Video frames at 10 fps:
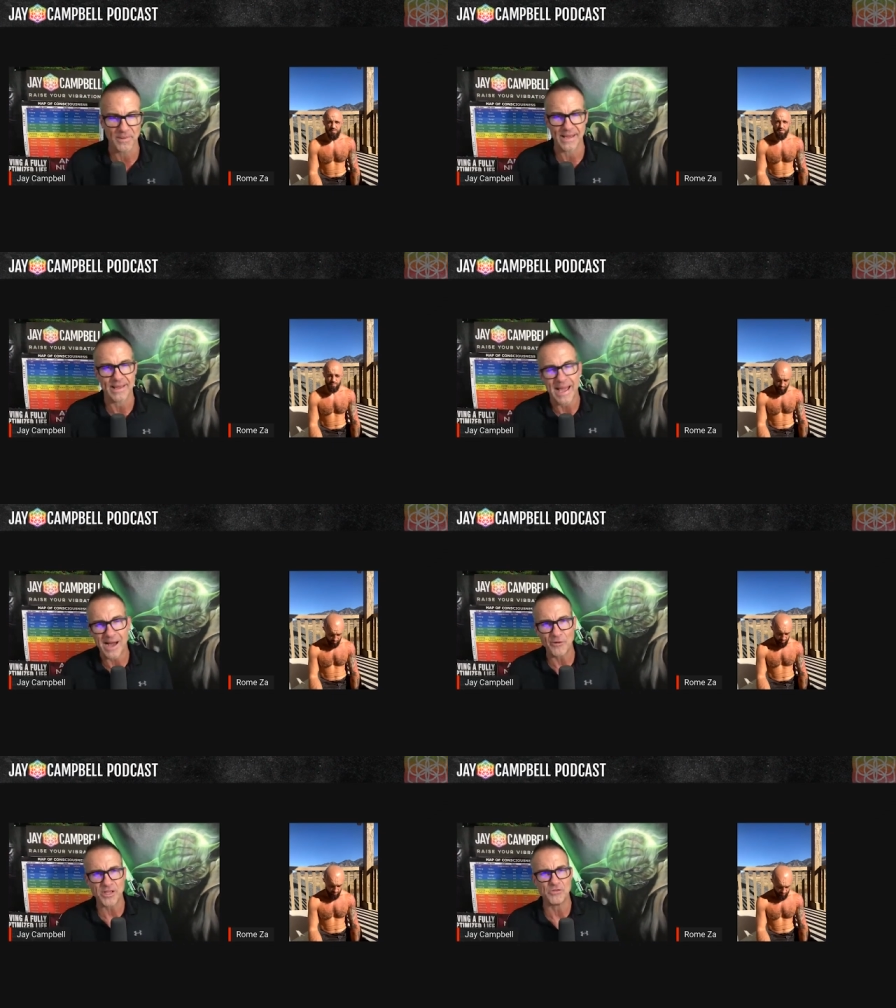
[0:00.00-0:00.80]
But like,
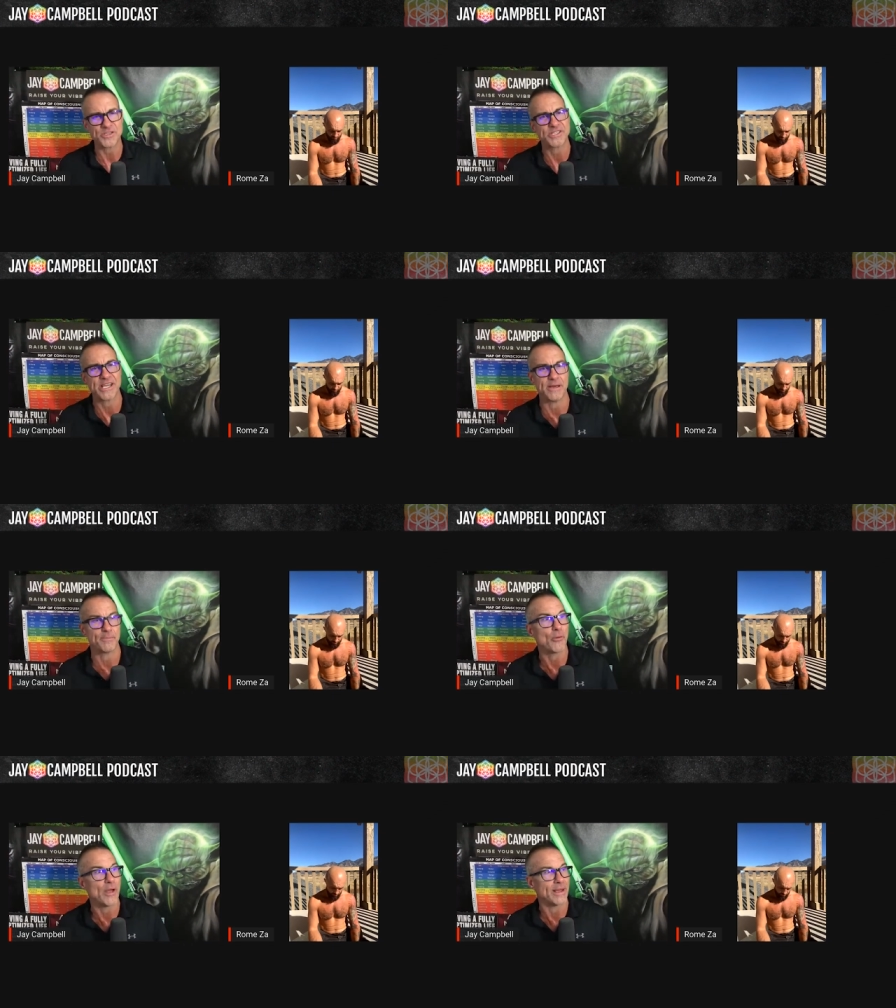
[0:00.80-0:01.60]
how do you see
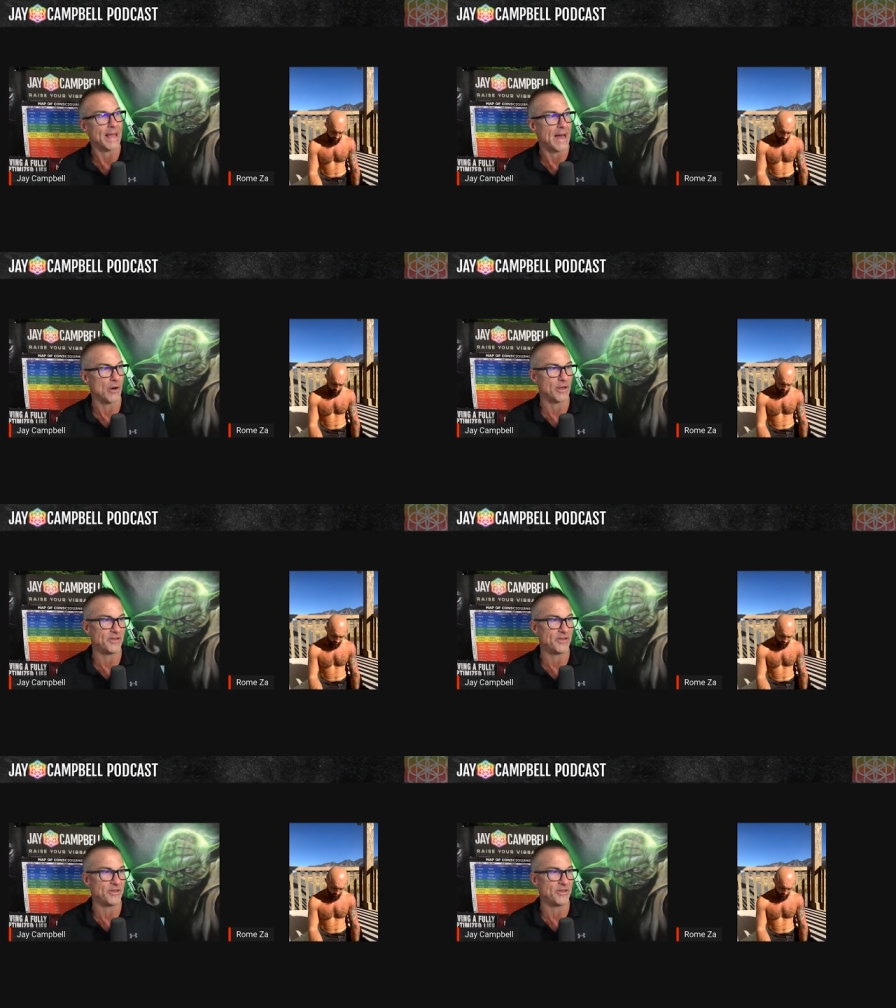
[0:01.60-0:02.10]
it playing out